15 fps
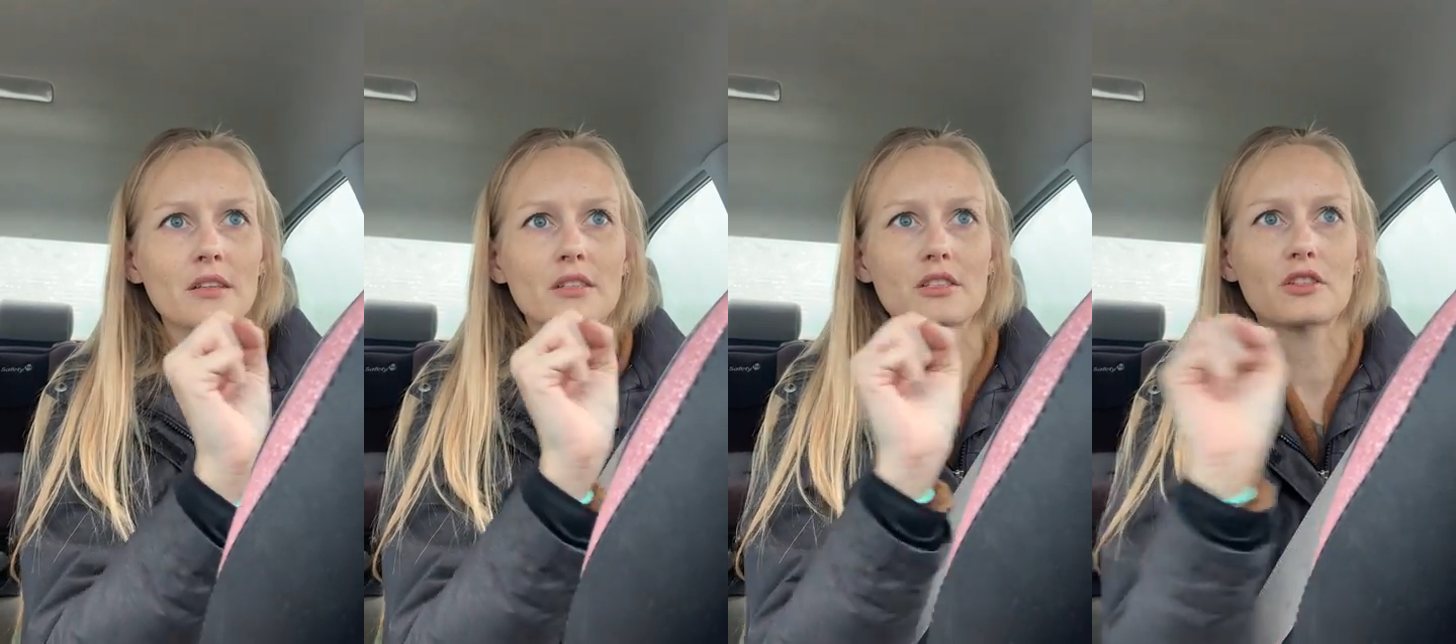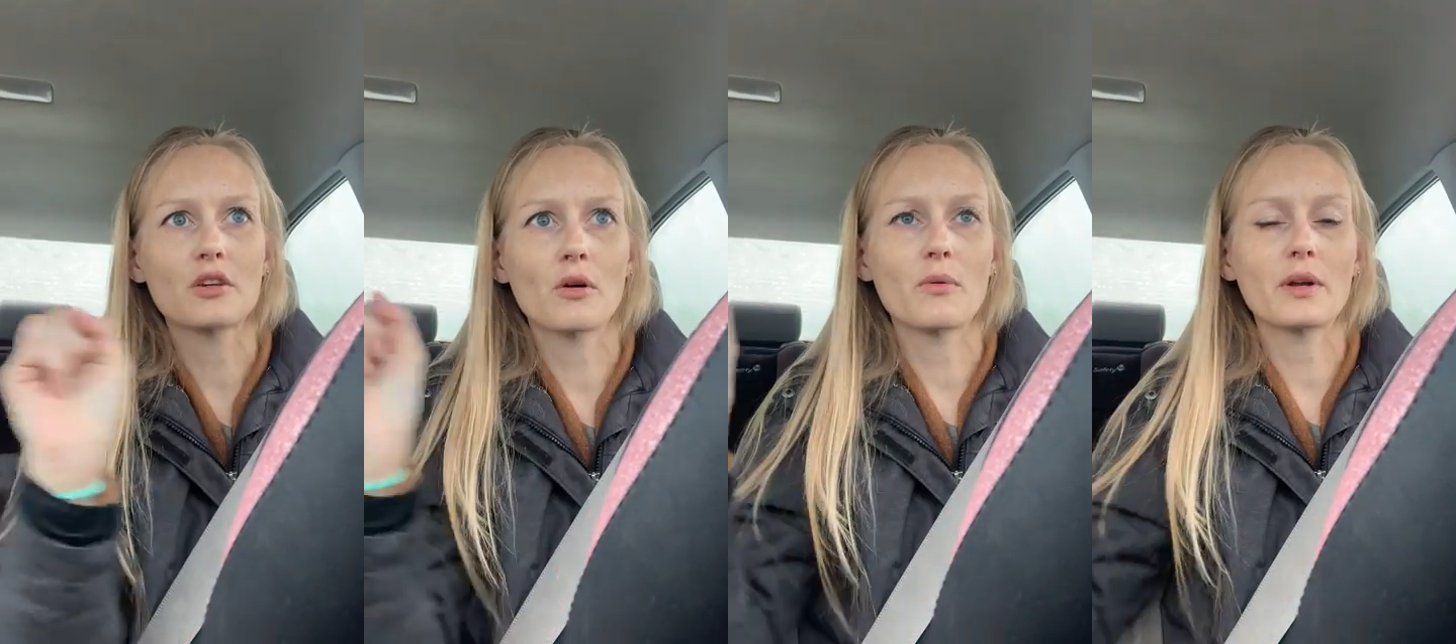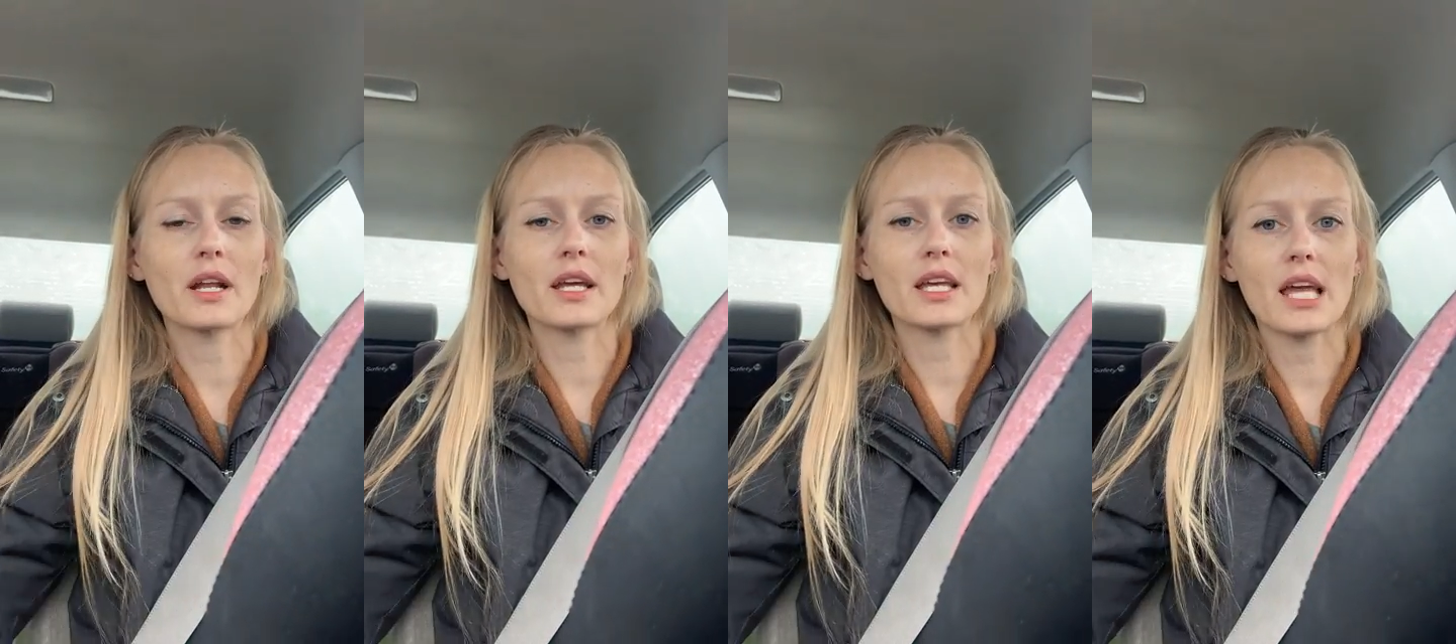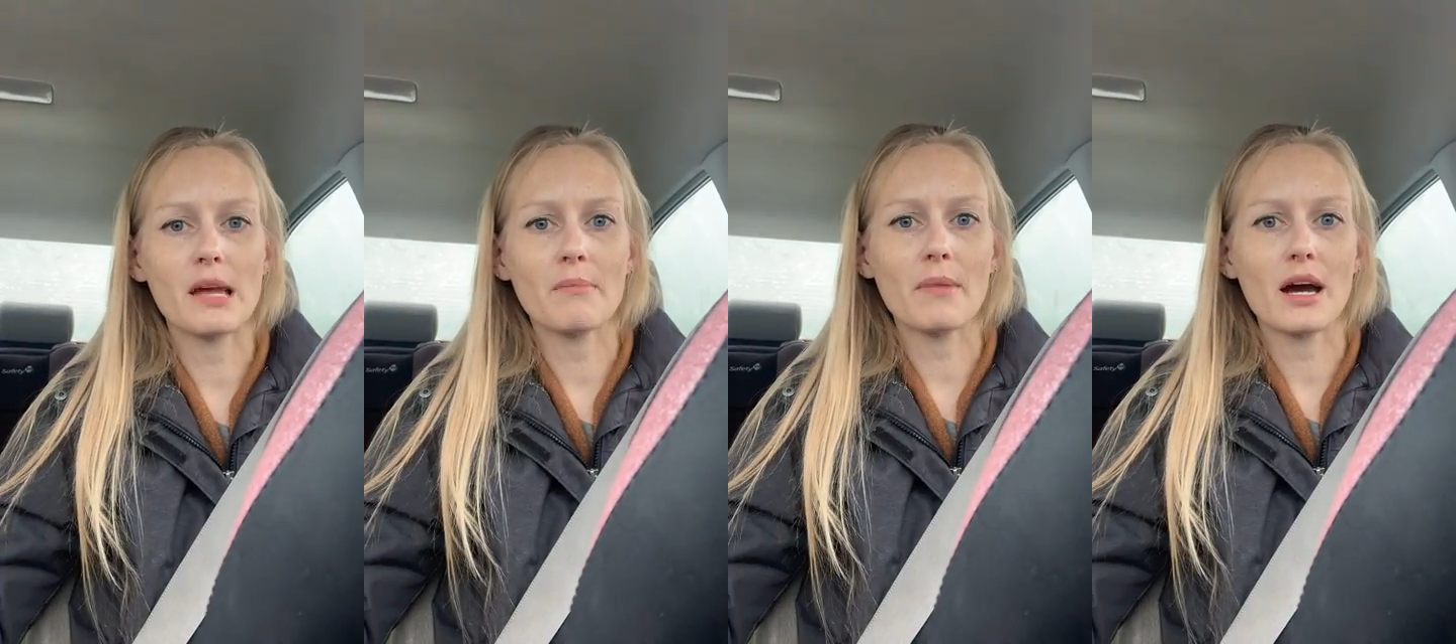So when I
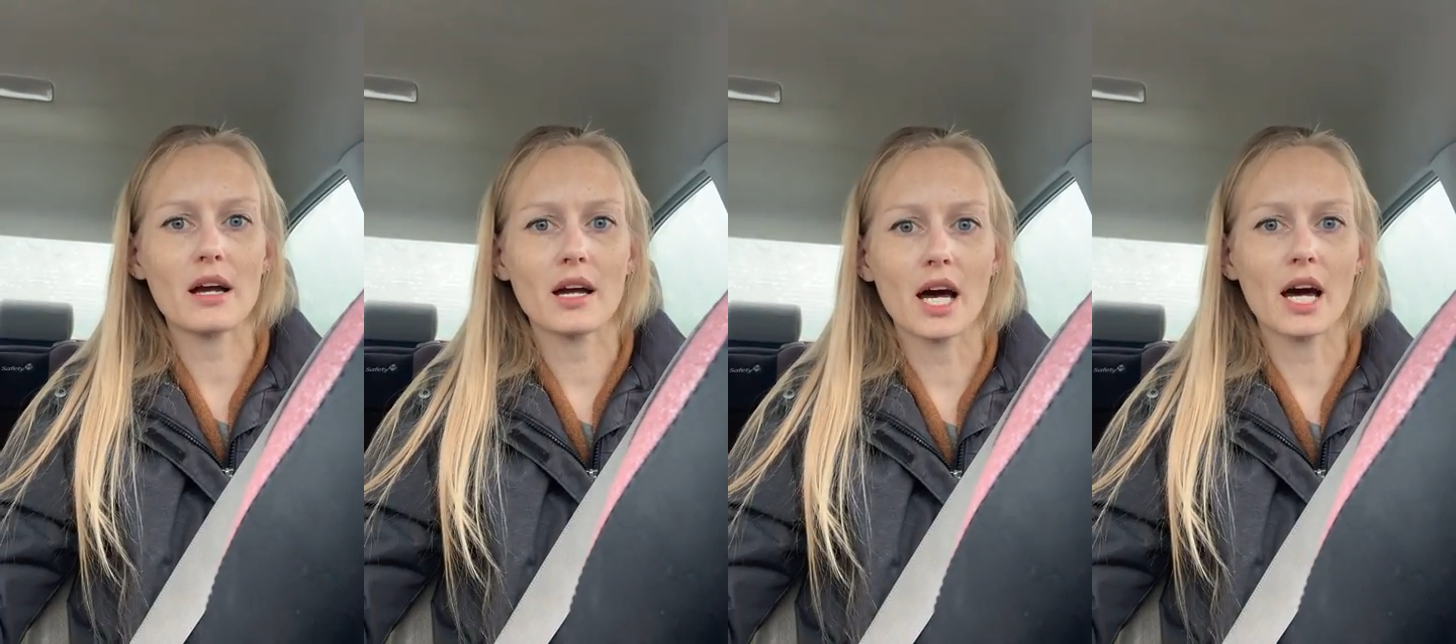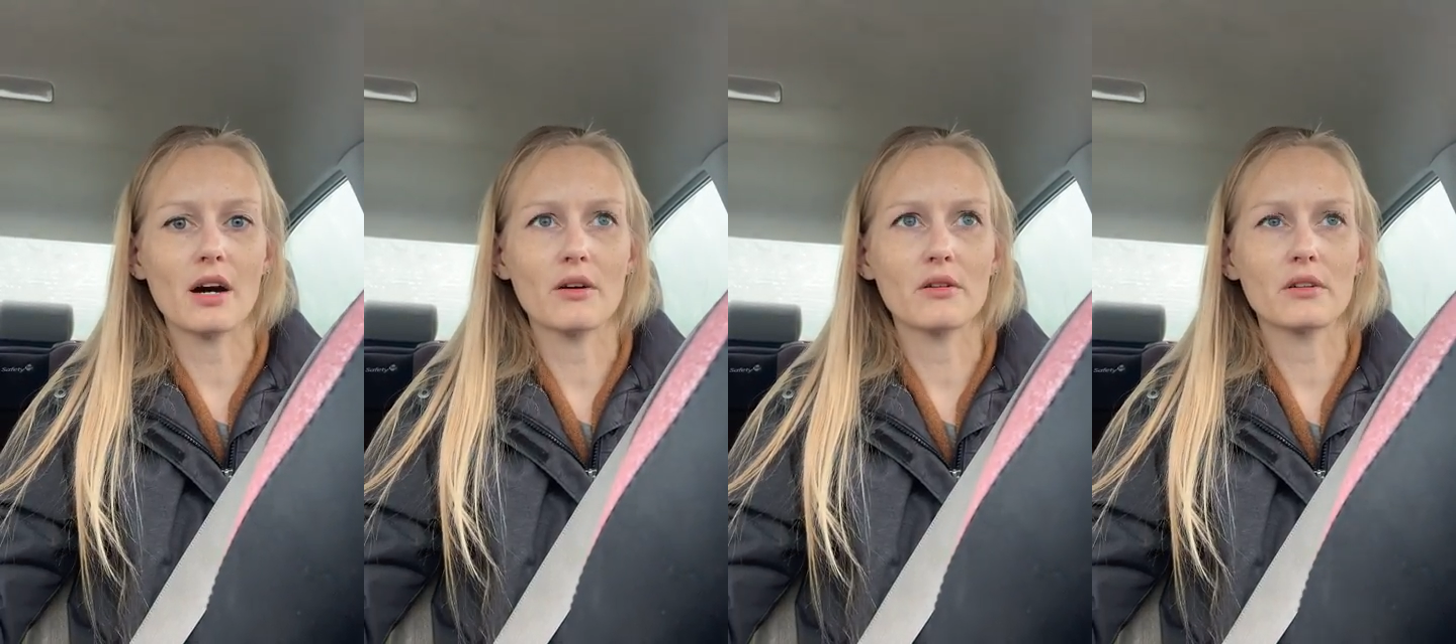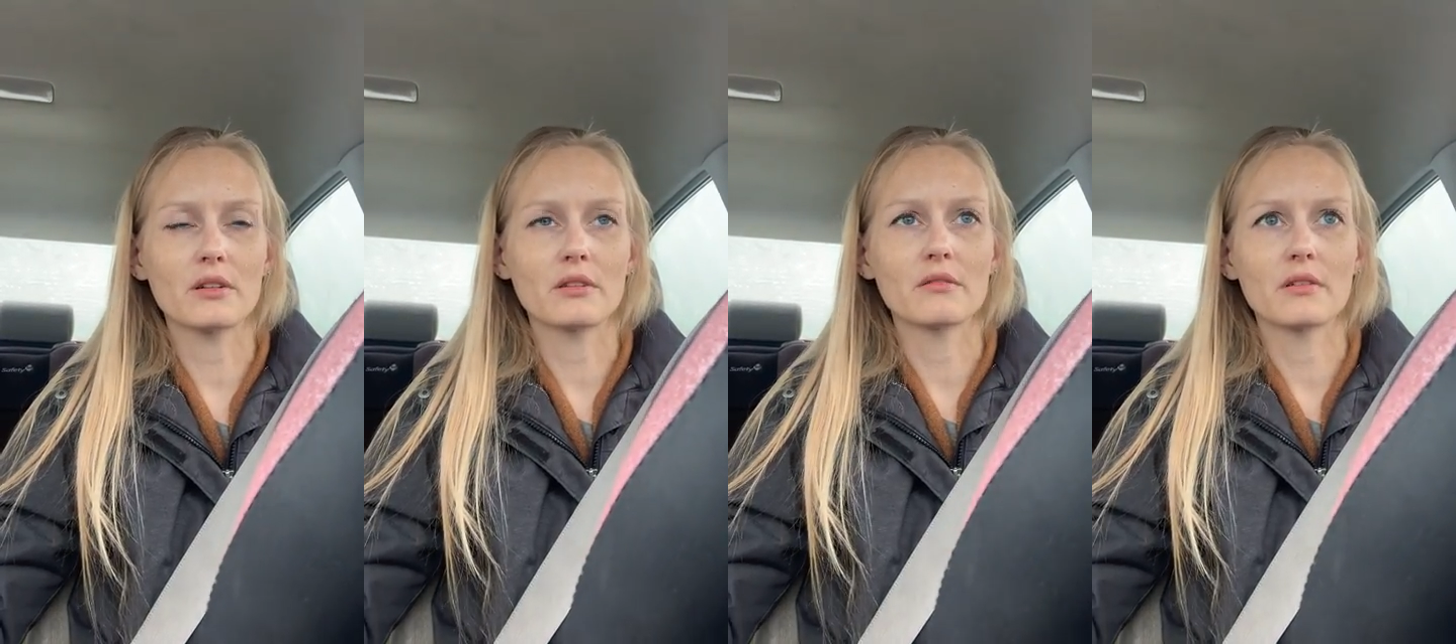came back out,